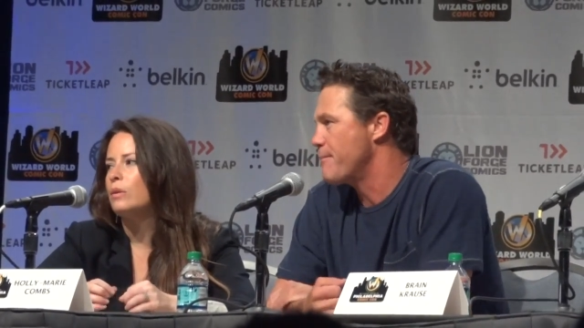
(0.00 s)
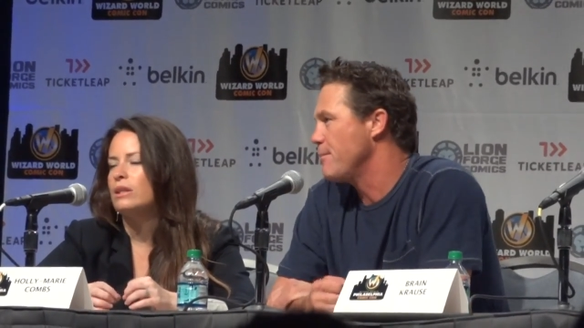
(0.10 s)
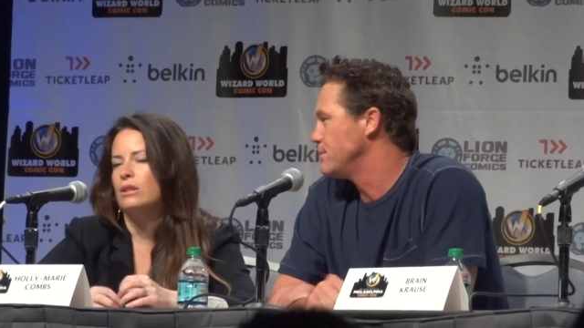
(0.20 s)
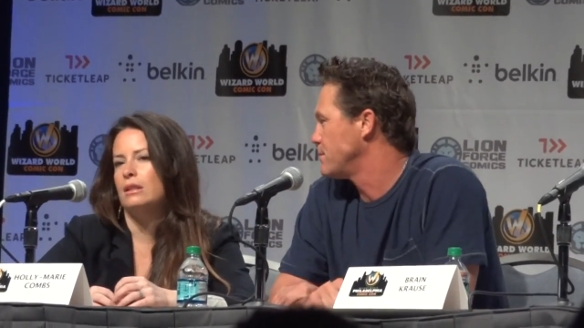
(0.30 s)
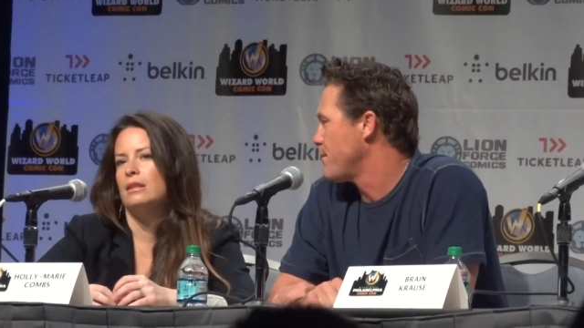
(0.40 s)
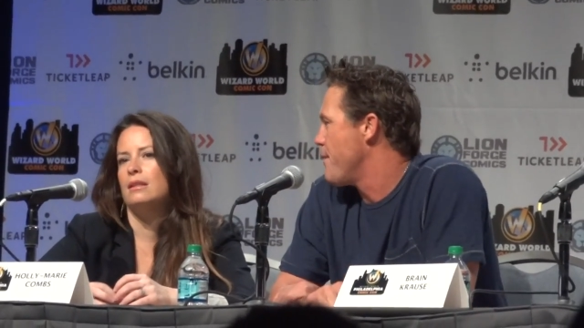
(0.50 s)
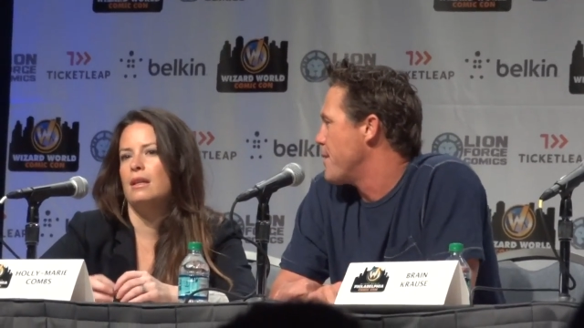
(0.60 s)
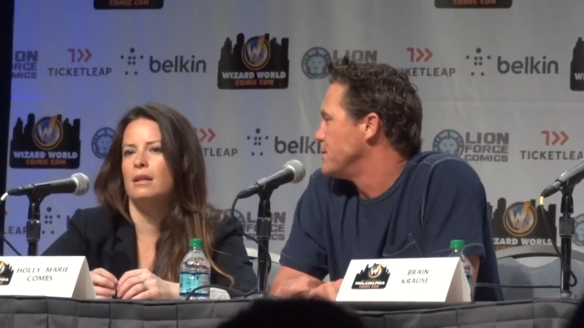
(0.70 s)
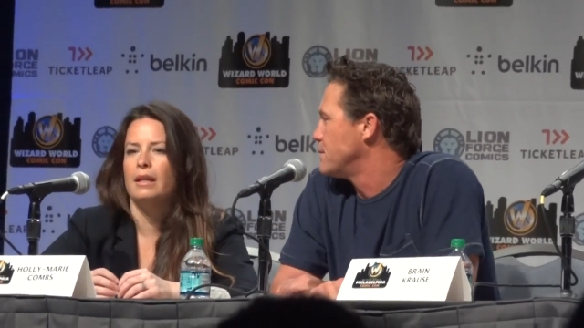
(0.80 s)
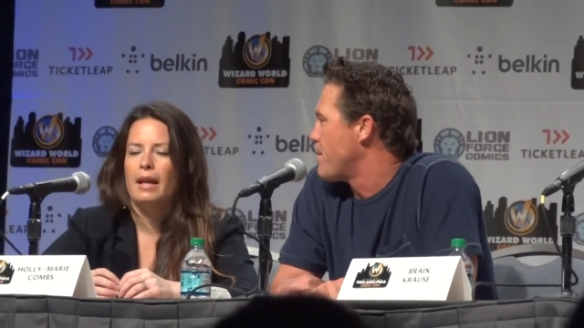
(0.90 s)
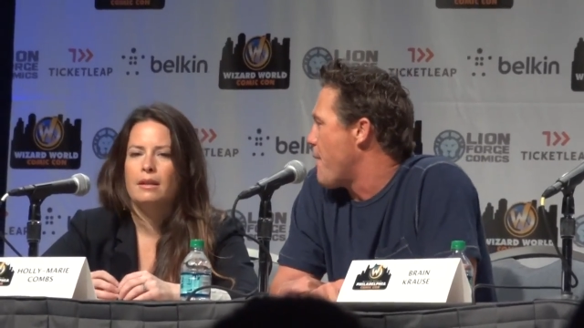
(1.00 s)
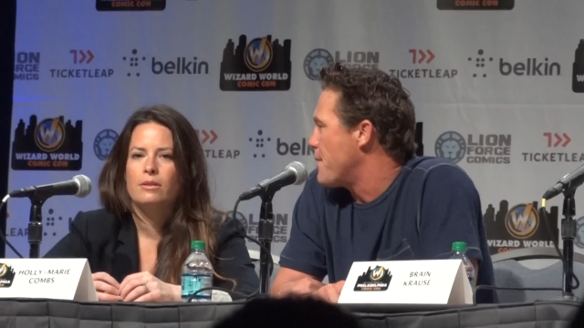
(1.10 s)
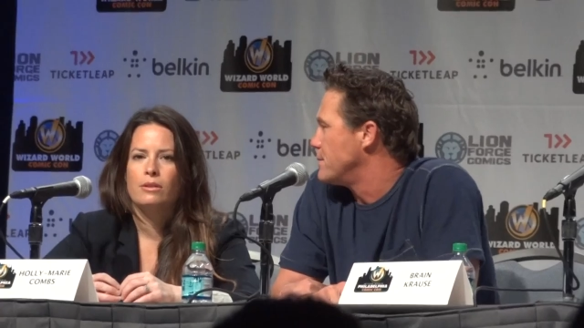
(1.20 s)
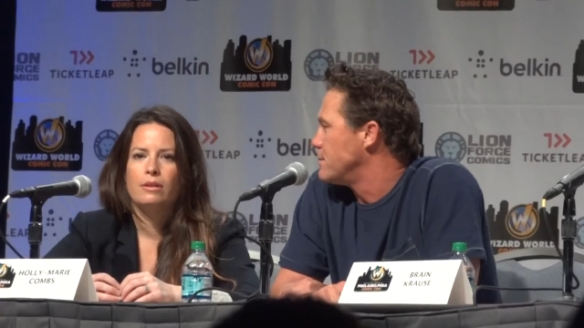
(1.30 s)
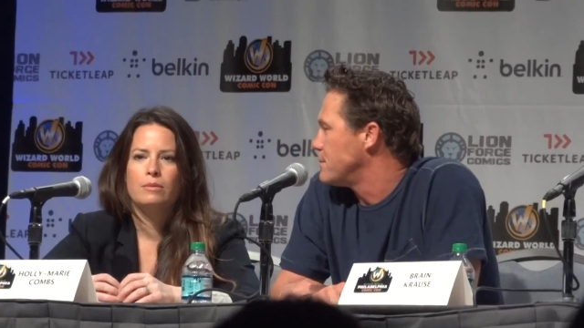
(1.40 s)
Speaker 1: questions
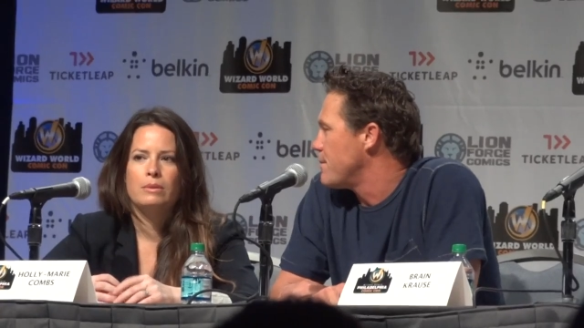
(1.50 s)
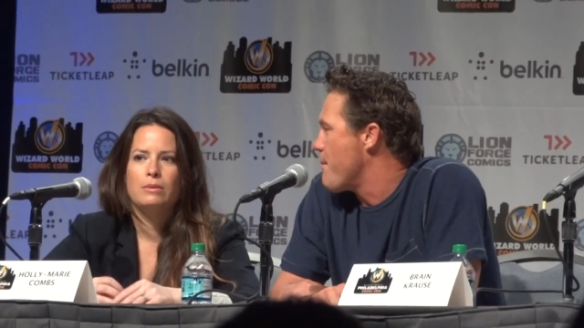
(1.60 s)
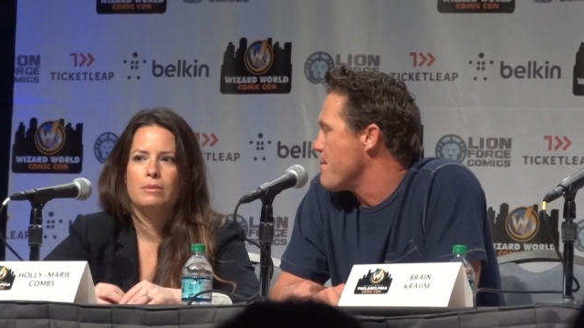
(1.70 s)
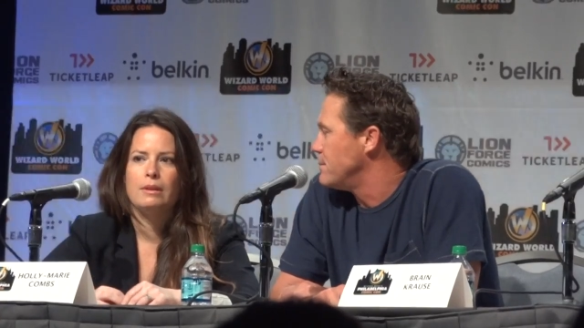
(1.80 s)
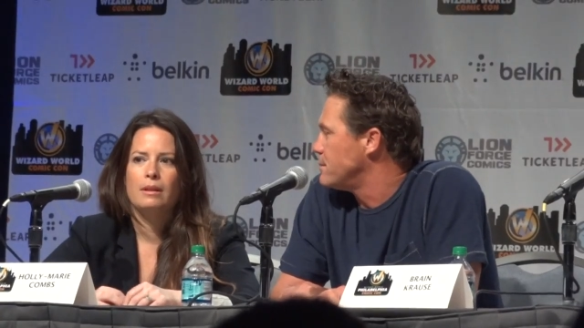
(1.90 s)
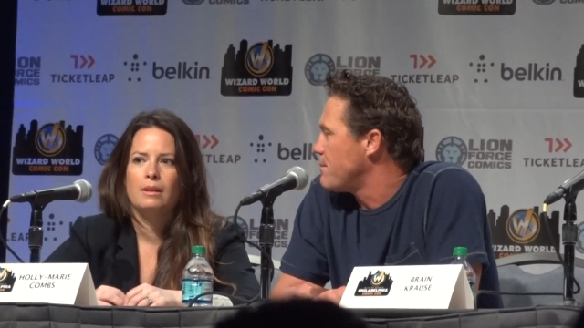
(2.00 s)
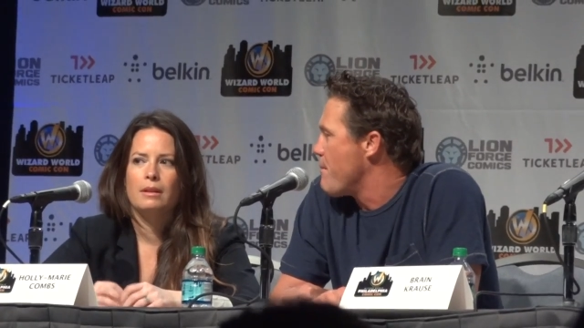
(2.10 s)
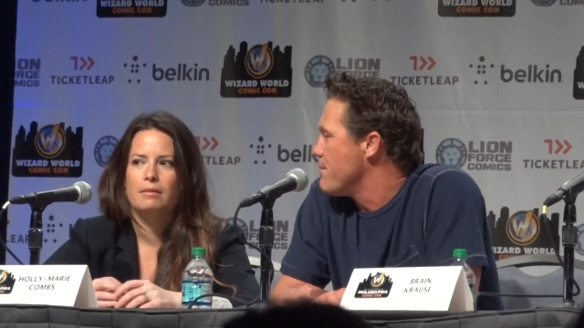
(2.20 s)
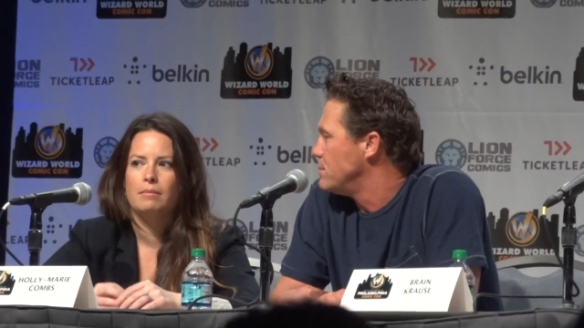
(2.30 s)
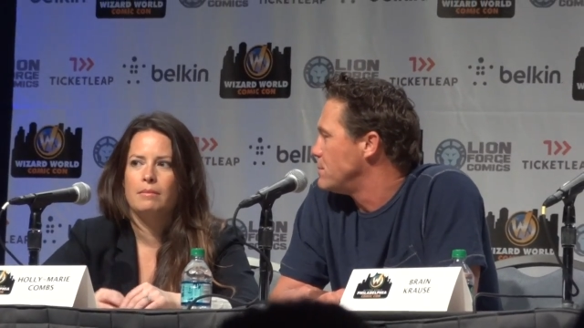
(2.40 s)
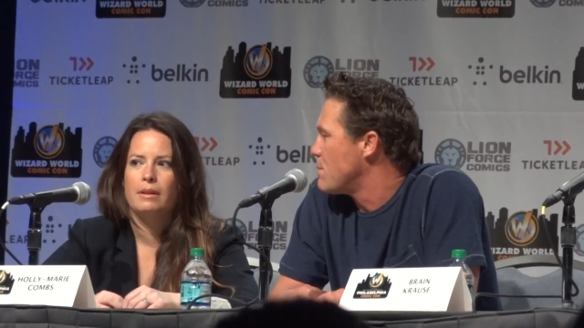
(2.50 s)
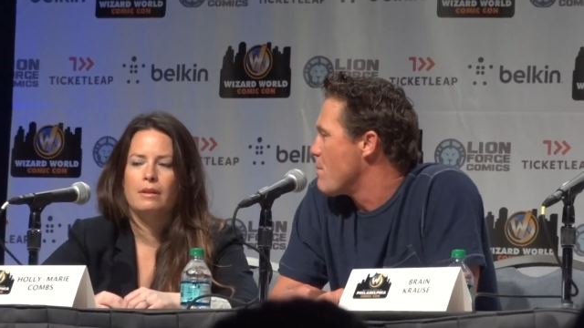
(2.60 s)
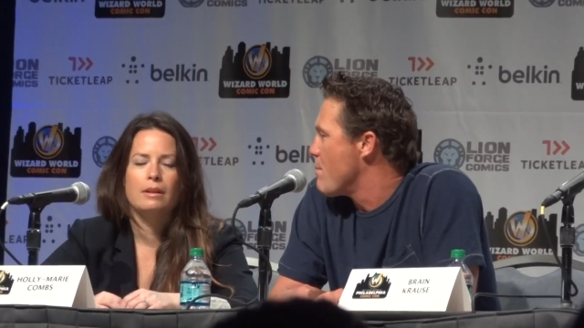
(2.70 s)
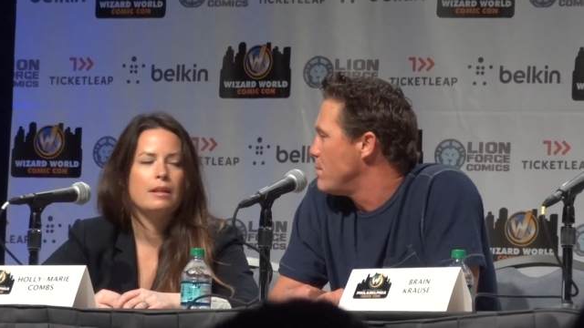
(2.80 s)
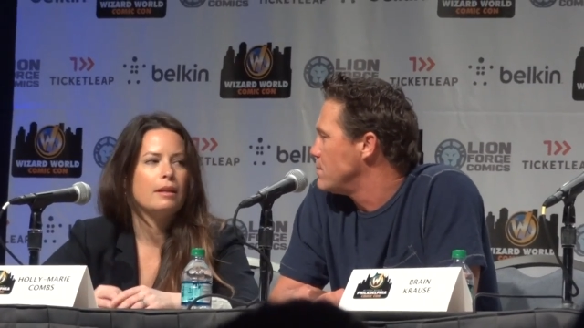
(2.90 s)
unanswered, which really
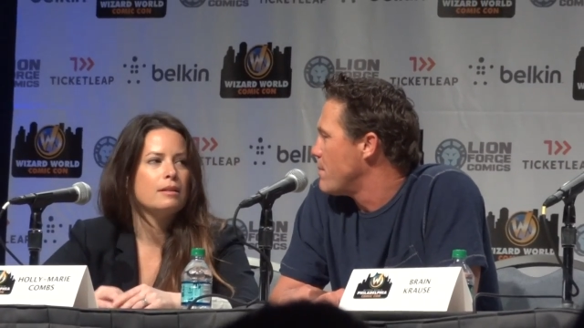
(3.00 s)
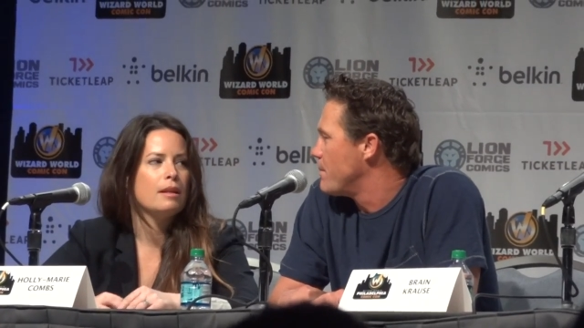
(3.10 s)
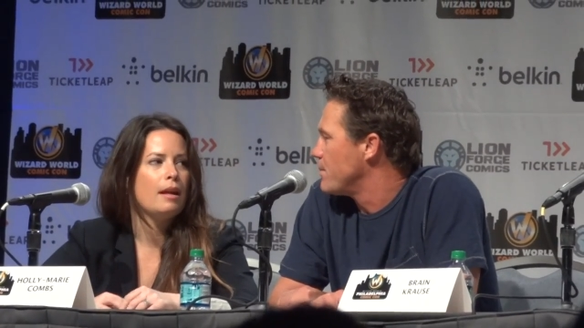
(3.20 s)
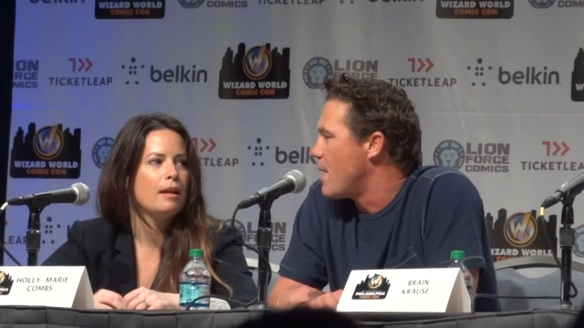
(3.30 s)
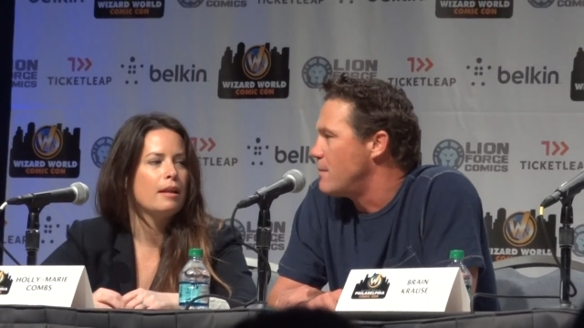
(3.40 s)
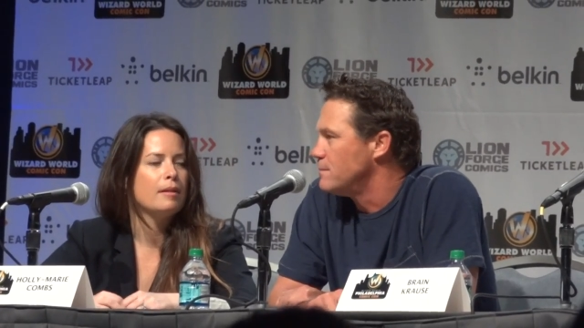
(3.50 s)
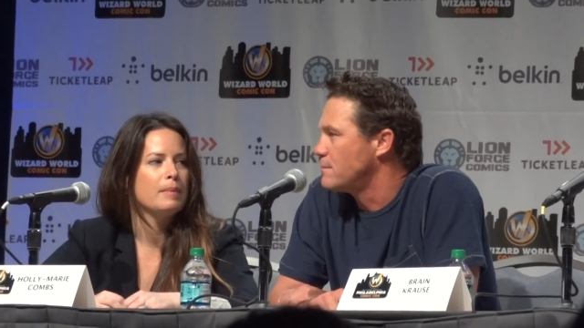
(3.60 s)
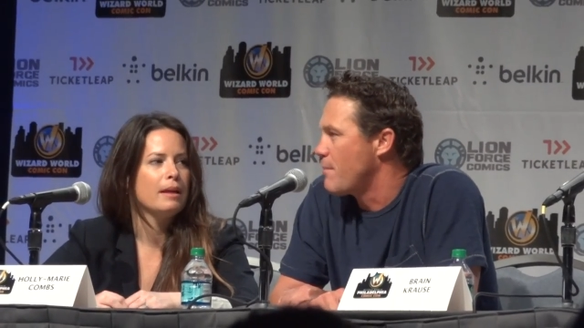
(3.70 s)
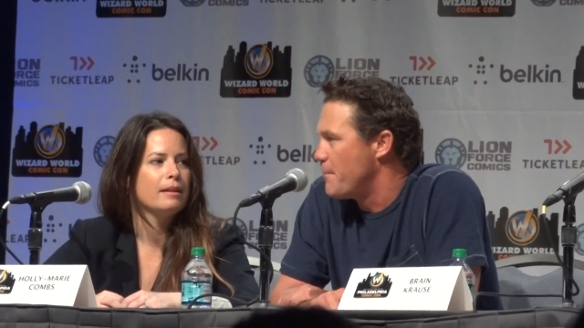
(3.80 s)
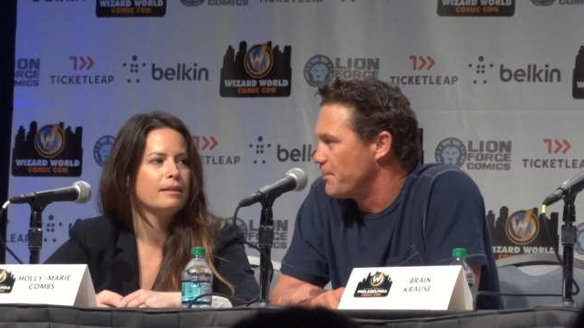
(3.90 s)
irritates the hell out of me.